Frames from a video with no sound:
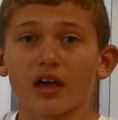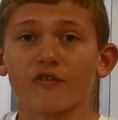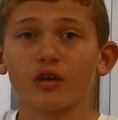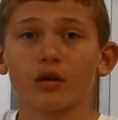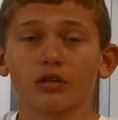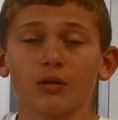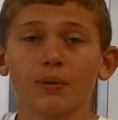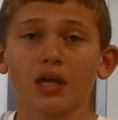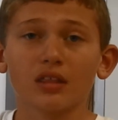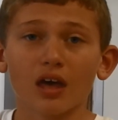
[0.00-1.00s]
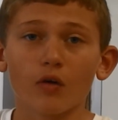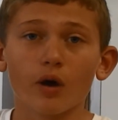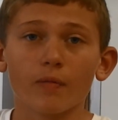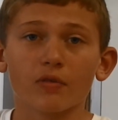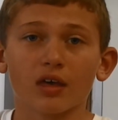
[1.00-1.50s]
If you go to the PTA
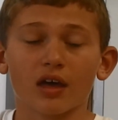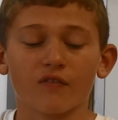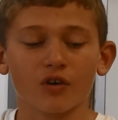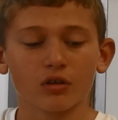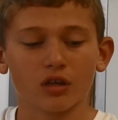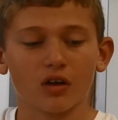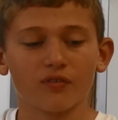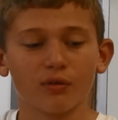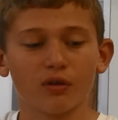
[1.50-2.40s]
website, first off,